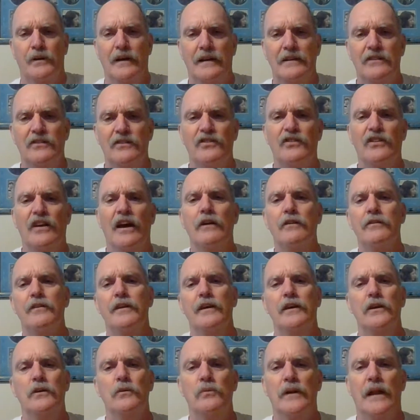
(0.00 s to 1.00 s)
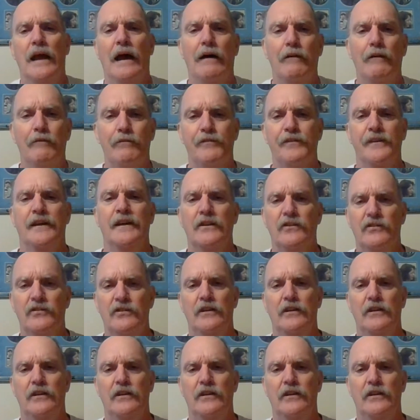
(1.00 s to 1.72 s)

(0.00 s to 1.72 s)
I desire that you would have things,